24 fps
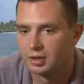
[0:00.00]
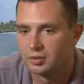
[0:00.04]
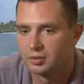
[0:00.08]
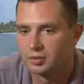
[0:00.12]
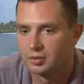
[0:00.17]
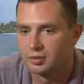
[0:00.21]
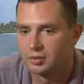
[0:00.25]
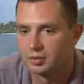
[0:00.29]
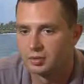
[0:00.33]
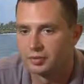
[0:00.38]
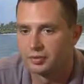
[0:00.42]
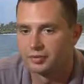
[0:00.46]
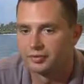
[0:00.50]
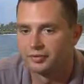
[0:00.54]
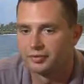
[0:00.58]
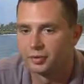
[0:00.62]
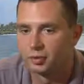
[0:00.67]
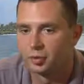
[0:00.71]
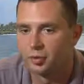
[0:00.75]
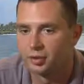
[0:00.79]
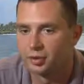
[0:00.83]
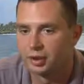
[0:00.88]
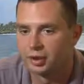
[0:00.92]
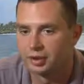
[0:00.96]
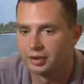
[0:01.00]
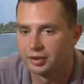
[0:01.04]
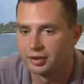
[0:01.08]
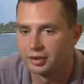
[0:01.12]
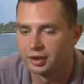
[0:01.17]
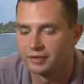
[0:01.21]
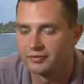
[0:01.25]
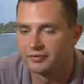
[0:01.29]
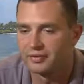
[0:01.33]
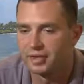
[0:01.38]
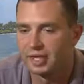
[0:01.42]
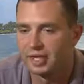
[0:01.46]
When before,
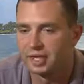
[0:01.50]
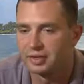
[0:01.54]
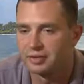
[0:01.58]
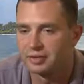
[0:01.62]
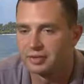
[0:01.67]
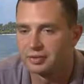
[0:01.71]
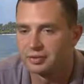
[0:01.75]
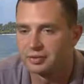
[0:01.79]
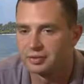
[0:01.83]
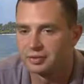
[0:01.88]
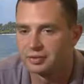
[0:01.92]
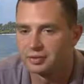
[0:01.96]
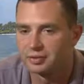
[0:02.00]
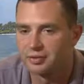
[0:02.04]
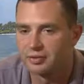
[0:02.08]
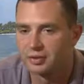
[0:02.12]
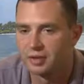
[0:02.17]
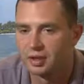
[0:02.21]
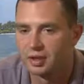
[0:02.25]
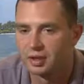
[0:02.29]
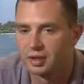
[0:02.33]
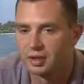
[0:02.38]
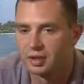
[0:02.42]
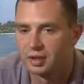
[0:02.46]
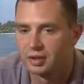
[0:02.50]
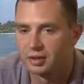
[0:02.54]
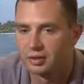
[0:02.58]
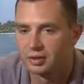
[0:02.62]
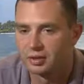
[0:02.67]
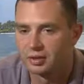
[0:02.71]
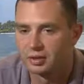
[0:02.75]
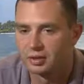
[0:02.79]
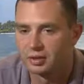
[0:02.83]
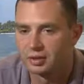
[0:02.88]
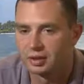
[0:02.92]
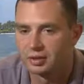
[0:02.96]
I valued,
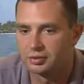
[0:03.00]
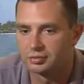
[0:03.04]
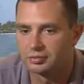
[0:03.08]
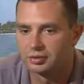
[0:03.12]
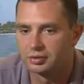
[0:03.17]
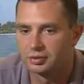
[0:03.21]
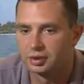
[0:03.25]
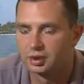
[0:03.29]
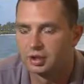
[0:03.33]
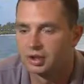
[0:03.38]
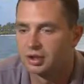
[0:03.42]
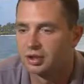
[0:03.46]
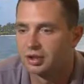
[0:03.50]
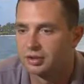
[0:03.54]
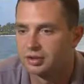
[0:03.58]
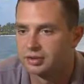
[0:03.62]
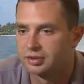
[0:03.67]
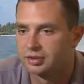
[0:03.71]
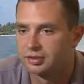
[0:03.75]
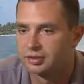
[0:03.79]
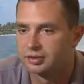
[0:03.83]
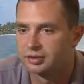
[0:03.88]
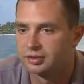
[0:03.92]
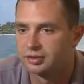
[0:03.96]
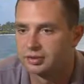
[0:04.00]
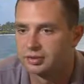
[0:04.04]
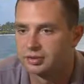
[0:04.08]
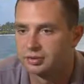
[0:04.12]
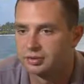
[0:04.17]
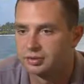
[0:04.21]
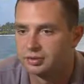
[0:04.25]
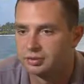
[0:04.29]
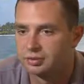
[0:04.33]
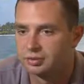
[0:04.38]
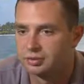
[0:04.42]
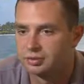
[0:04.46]
drugs,
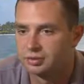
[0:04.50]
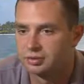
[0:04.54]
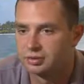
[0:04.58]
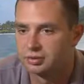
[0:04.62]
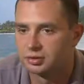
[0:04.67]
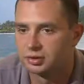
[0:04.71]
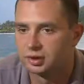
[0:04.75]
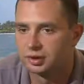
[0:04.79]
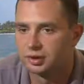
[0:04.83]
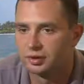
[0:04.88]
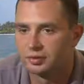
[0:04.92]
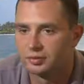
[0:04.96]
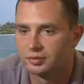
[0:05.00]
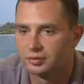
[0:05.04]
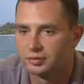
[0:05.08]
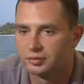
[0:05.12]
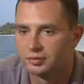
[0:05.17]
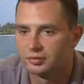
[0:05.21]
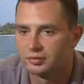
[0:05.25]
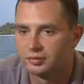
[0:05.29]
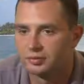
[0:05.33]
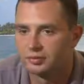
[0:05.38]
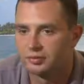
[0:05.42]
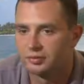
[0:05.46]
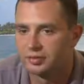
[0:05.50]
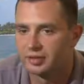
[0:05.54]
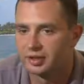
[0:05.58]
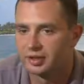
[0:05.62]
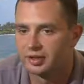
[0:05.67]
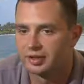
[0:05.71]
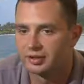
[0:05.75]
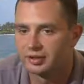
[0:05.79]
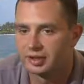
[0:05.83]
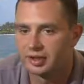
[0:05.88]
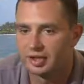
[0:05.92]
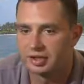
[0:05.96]

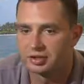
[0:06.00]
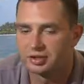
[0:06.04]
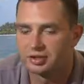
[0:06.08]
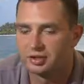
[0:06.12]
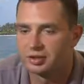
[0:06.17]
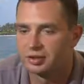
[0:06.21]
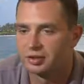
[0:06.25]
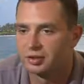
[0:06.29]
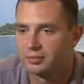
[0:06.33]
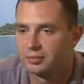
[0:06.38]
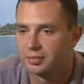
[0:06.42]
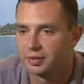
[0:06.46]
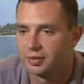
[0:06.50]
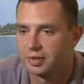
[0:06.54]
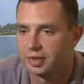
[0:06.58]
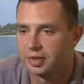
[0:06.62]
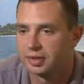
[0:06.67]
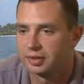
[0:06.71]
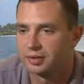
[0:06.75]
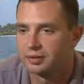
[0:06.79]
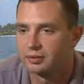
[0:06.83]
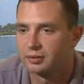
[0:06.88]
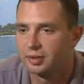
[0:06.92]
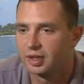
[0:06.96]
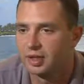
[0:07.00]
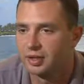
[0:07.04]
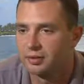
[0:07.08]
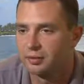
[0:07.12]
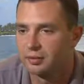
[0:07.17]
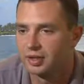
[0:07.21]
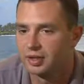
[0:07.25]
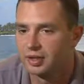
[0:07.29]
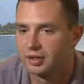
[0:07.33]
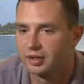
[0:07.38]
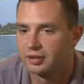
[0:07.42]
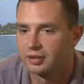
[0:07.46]
friends that I shouldn't have been hanging
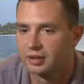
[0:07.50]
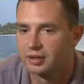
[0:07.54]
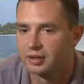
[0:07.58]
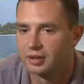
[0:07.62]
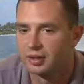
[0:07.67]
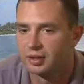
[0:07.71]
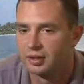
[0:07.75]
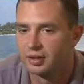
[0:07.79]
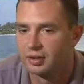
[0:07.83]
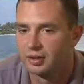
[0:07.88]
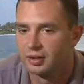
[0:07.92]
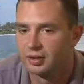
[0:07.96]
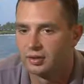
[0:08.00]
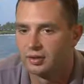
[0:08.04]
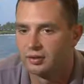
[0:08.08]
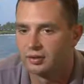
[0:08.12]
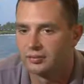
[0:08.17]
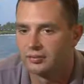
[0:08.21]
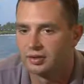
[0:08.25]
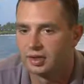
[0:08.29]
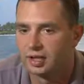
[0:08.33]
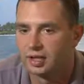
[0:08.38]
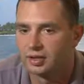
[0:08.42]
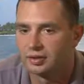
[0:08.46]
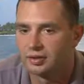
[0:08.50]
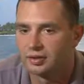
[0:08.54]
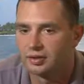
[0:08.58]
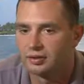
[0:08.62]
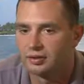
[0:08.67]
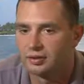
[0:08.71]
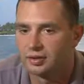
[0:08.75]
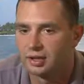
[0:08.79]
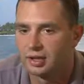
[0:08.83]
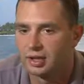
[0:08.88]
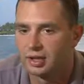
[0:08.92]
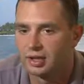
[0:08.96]
around with,
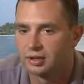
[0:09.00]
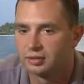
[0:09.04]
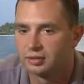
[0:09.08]
valued,